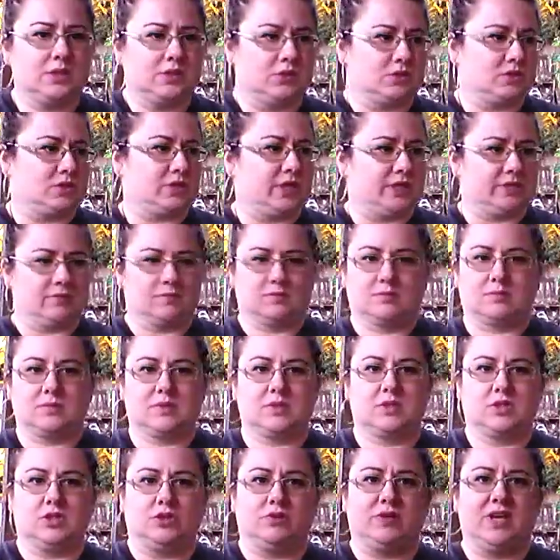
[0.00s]
there's like,
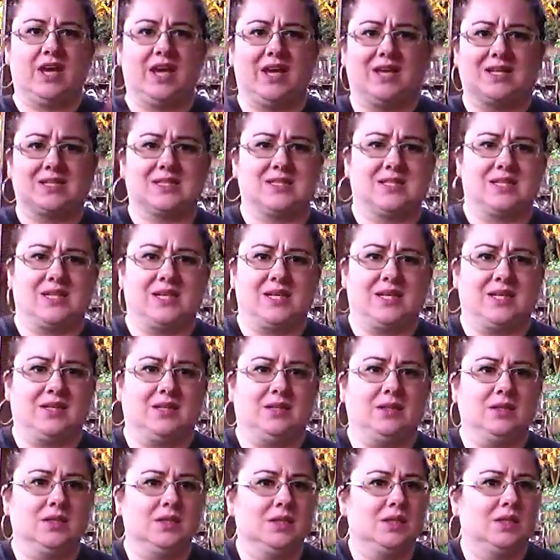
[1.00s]
you can't see
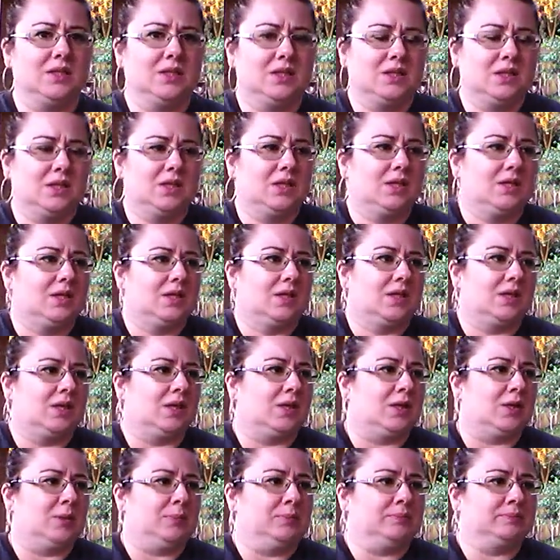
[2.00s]
and
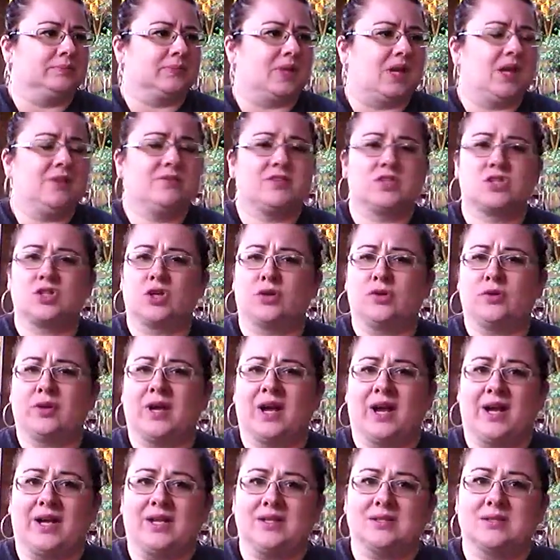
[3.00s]
um, I'll have to show you
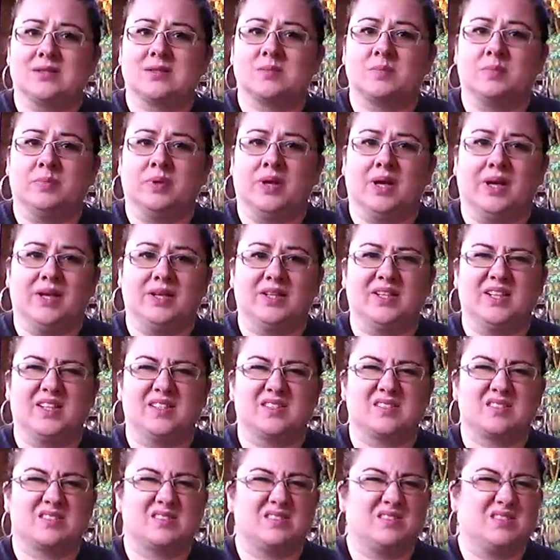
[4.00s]
guys, but
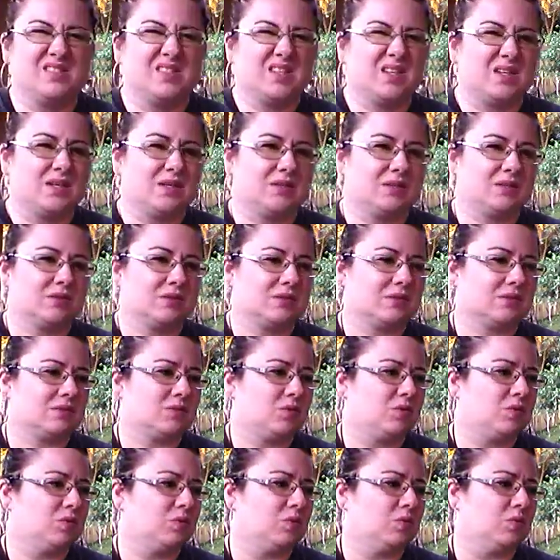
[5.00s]
it's not
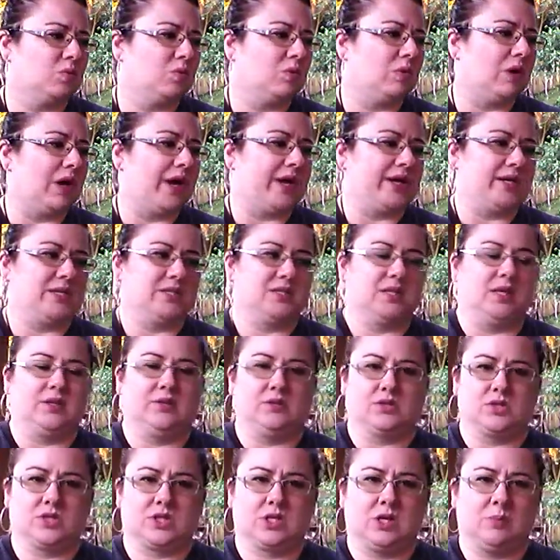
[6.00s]
quite done.
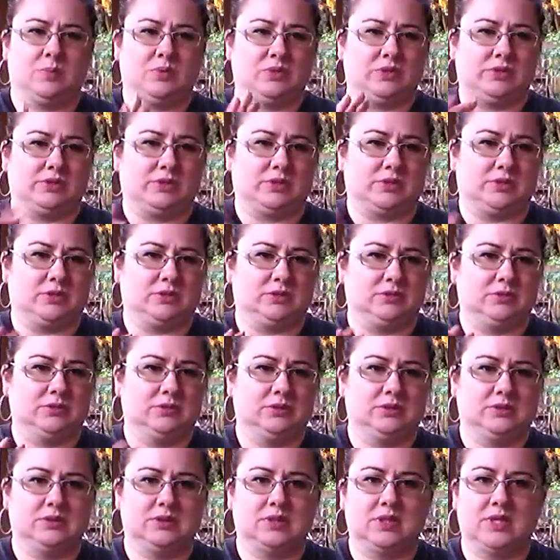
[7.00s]
There's a couple little
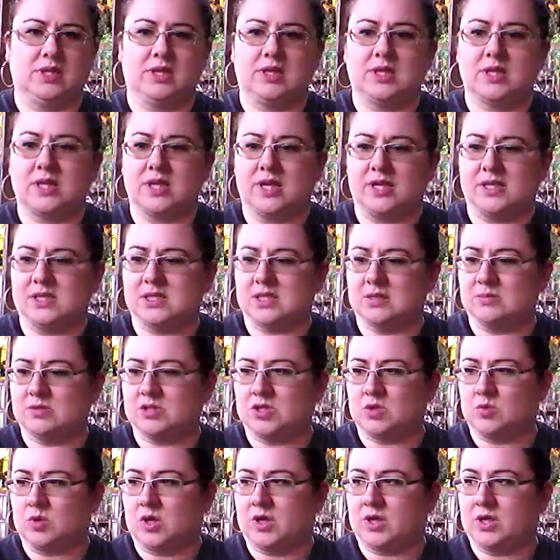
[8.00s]
things that I'm
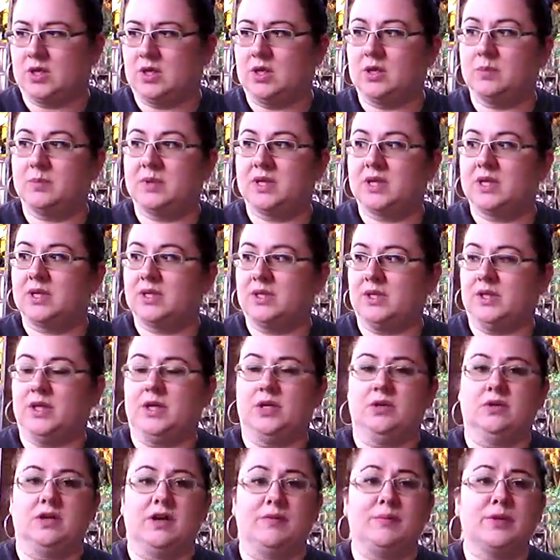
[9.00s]
still working on, but you
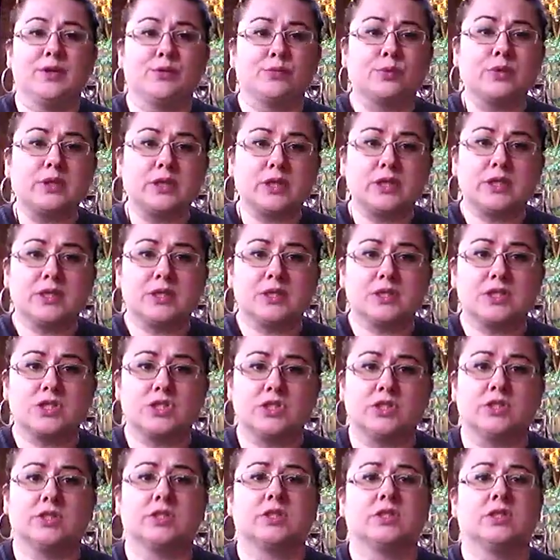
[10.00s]
know, I've been really good
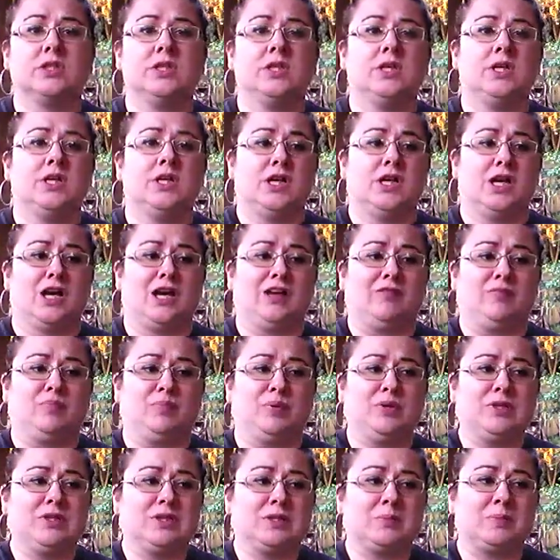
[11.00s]
this year. I
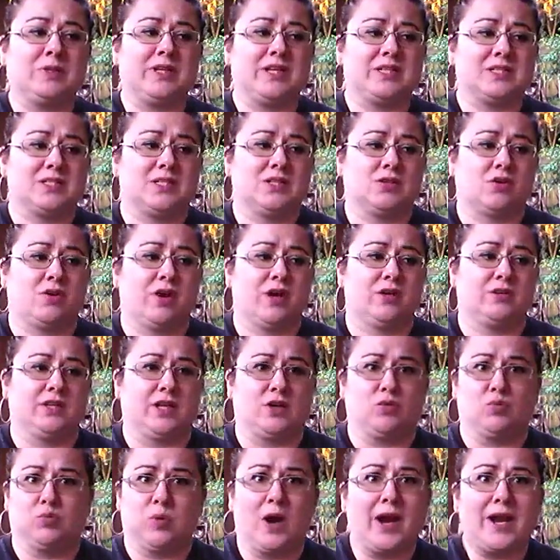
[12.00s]
put the plants in the ground
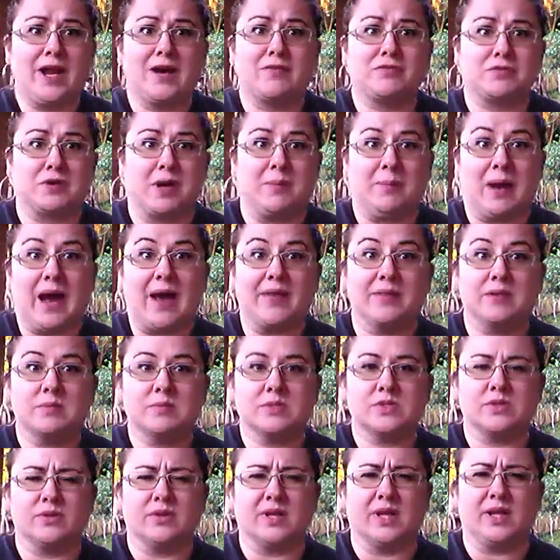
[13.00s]
like right after I buy
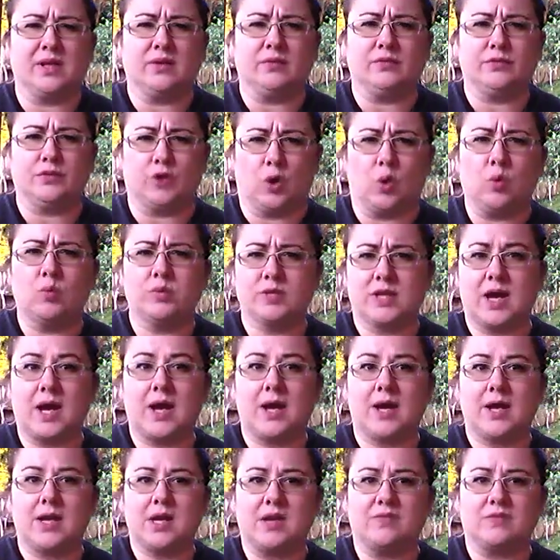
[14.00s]
them so they don't
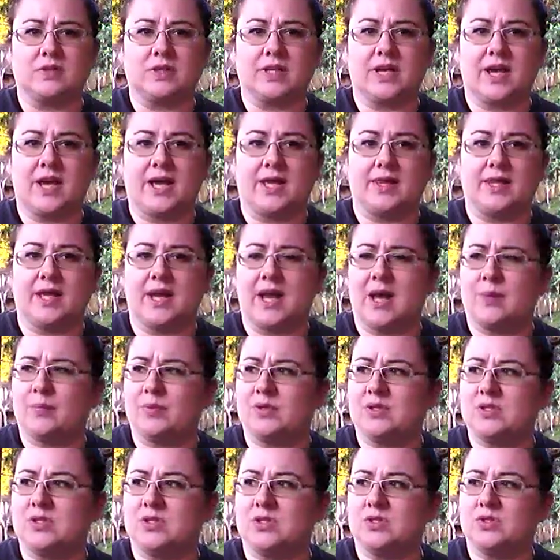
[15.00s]
die. I've only had that
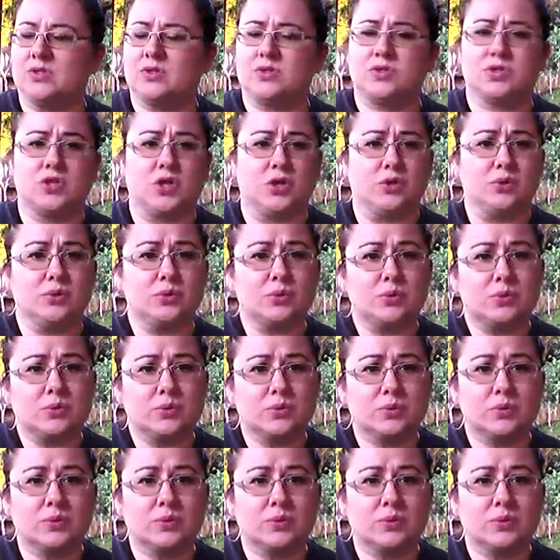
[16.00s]
happen to two.